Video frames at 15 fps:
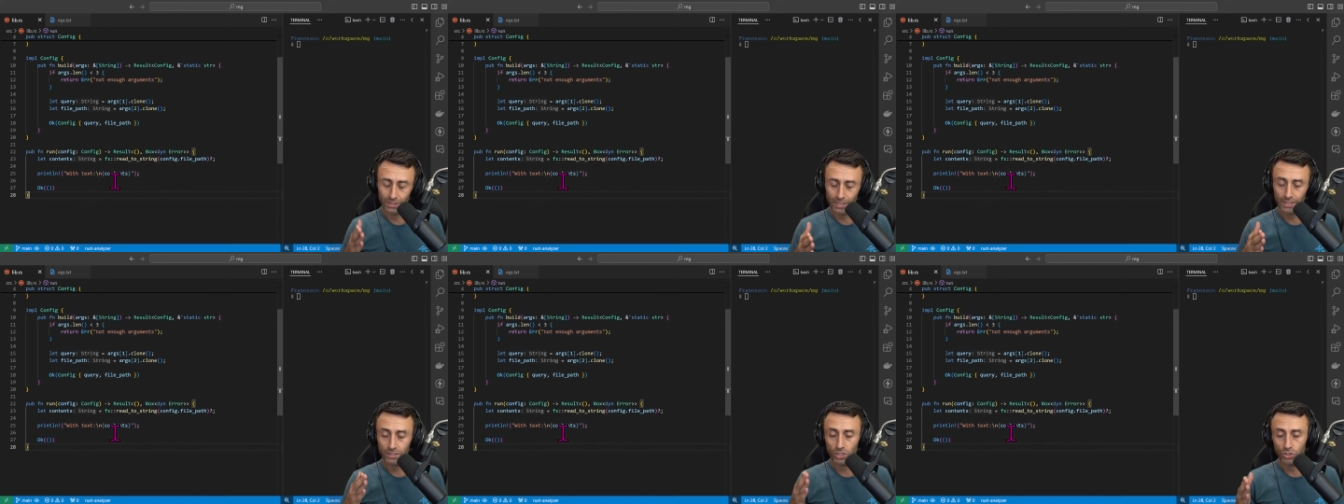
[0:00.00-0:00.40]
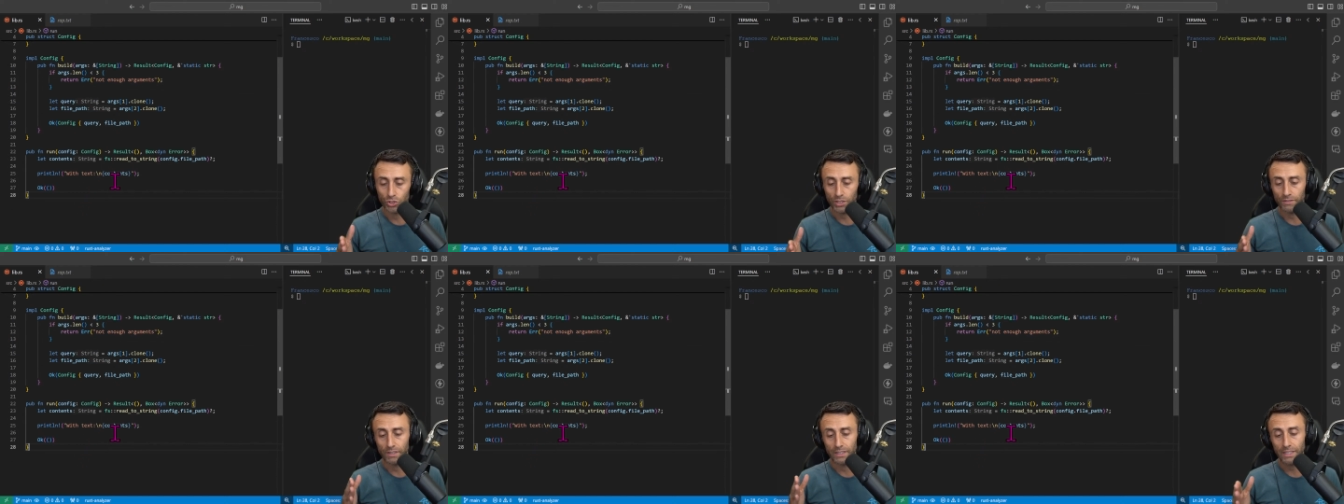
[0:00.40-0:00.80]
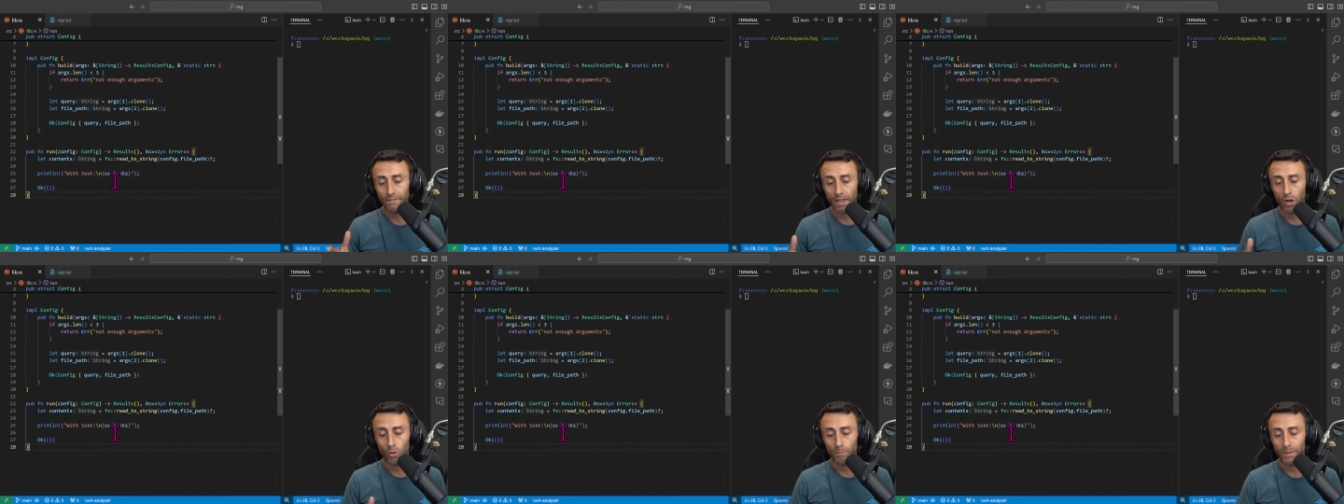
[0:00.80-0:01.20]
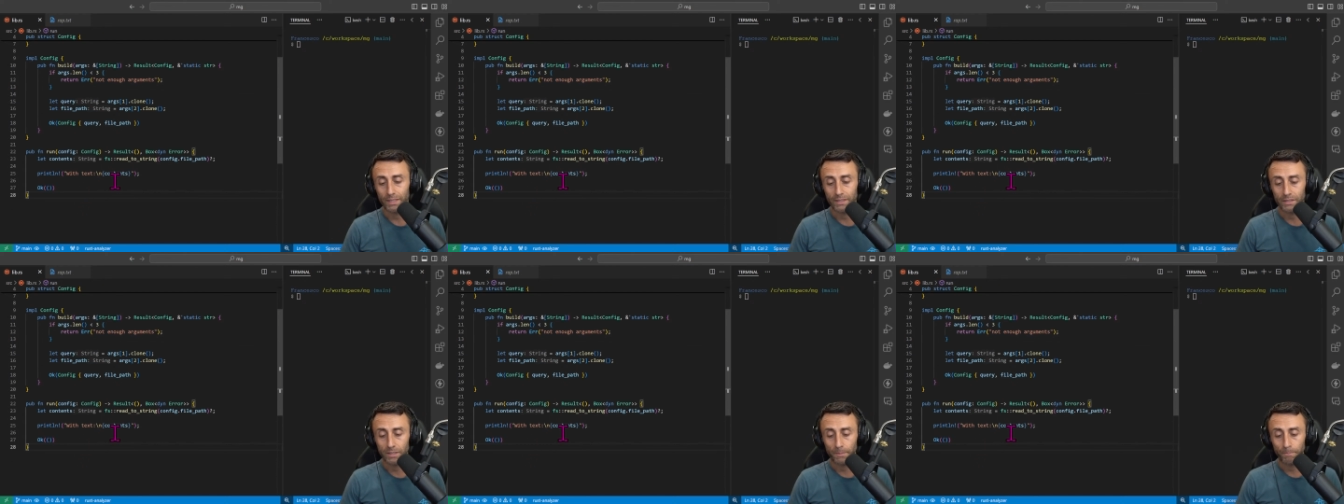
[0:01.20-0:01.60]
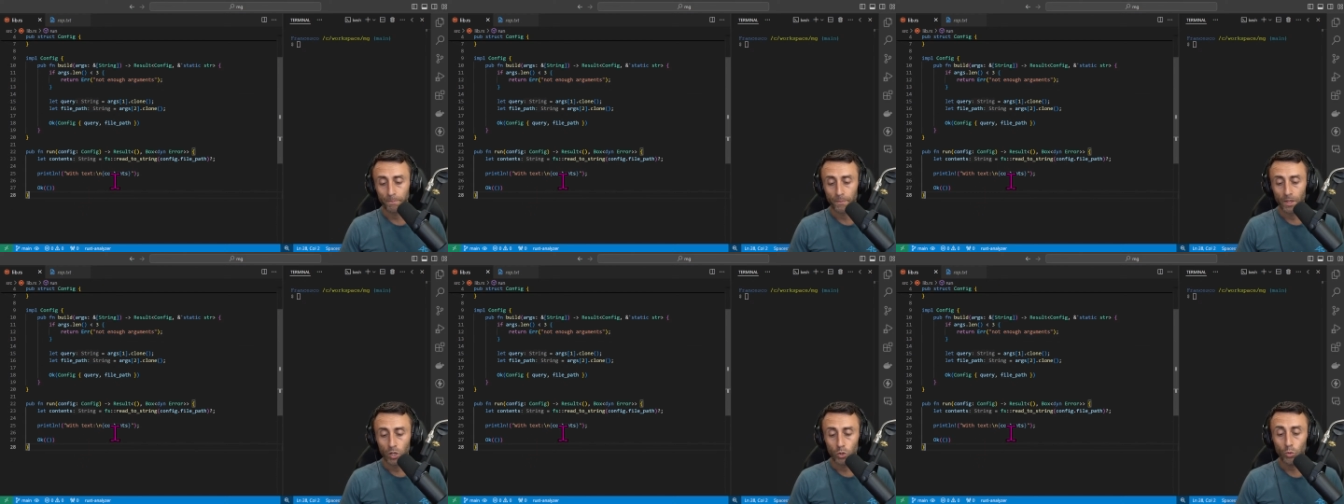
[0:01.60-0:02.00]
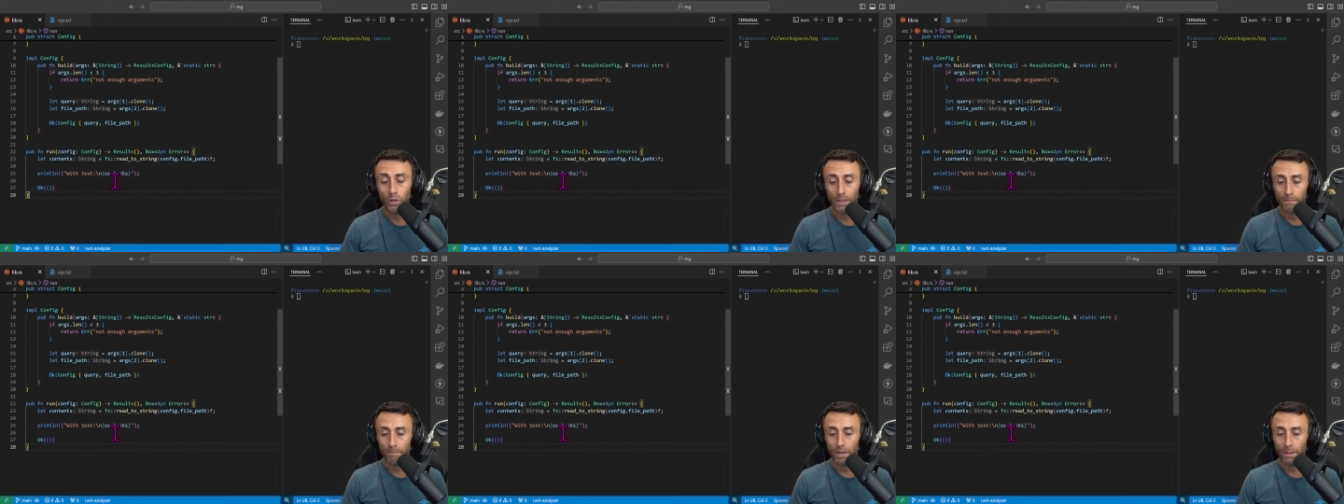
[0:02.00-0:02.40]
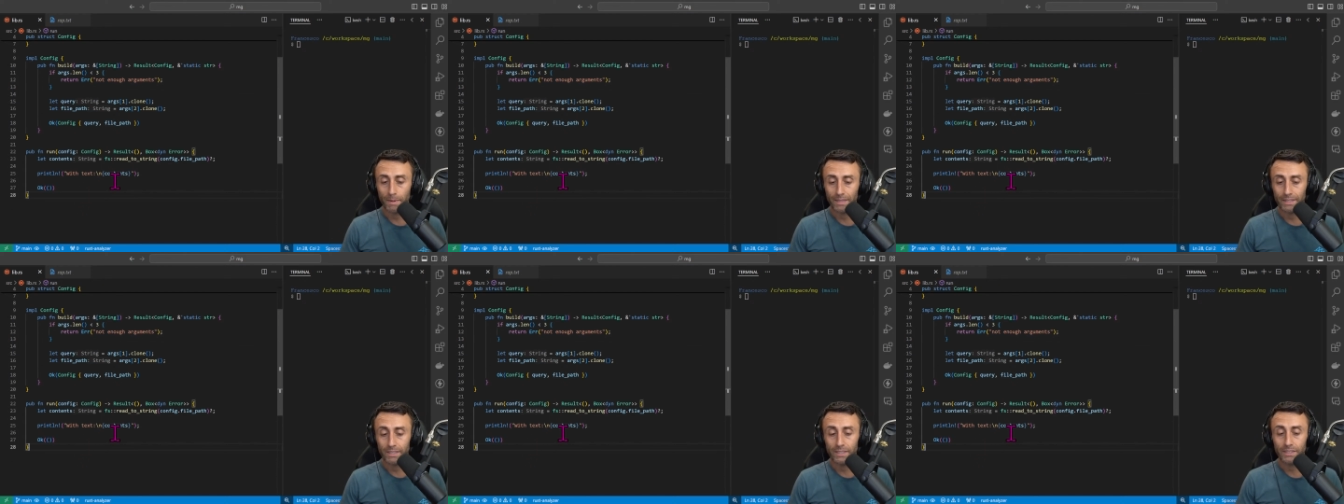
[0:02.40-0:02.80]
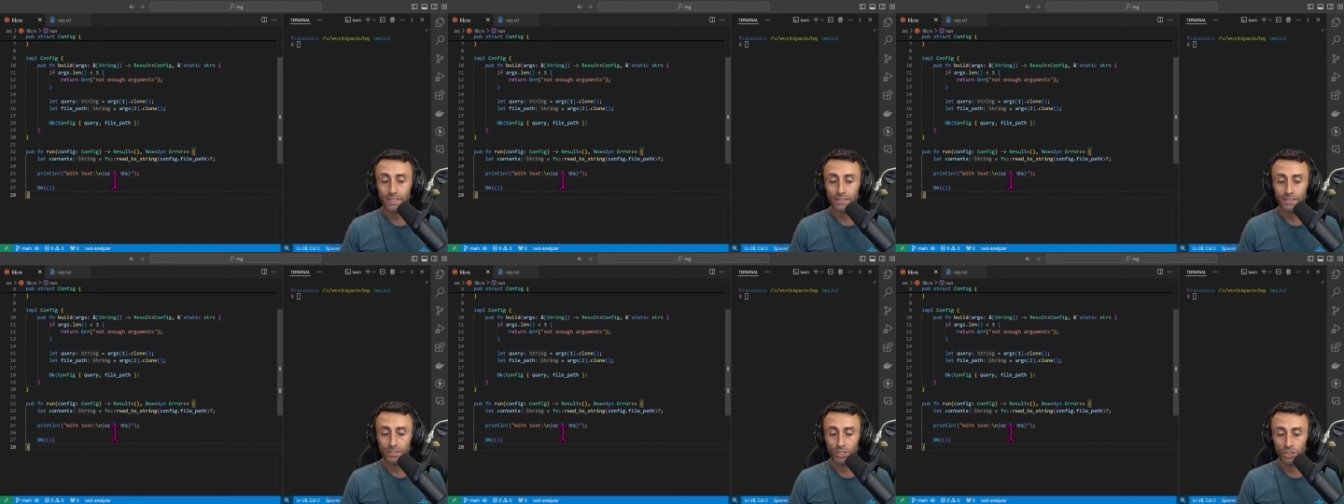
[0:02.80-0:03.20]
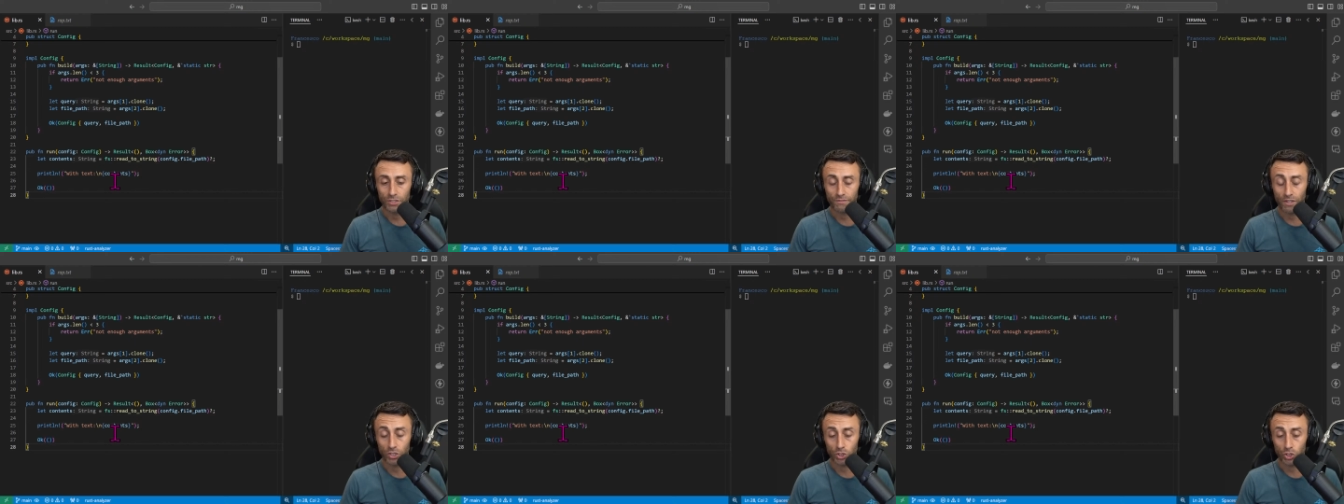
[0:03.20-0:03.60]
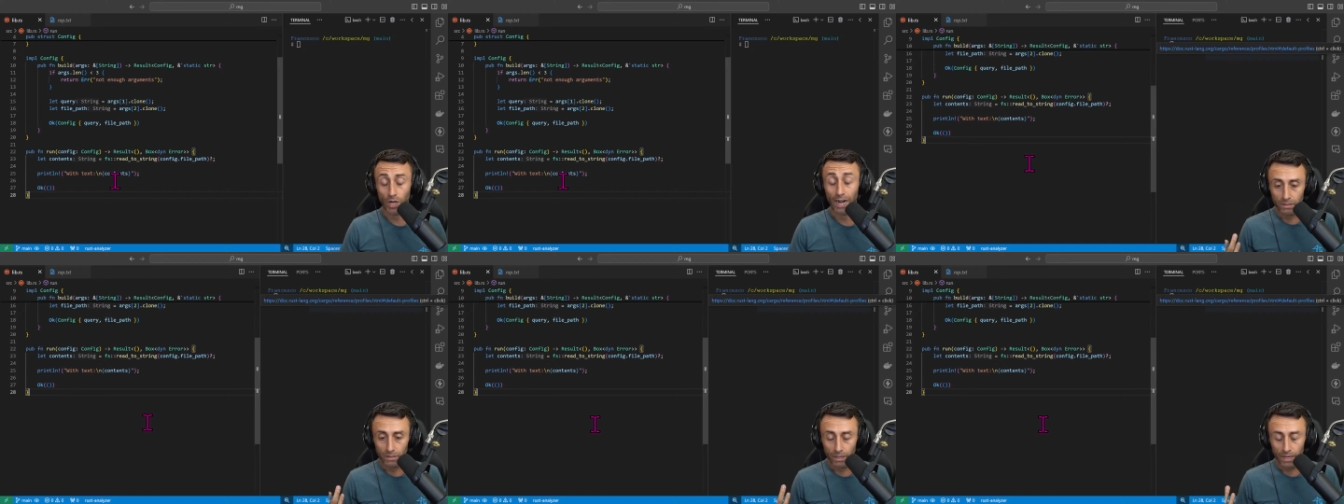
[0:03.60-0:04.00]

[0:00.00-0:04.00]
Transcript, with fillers: test-driven development to implement this search functionality.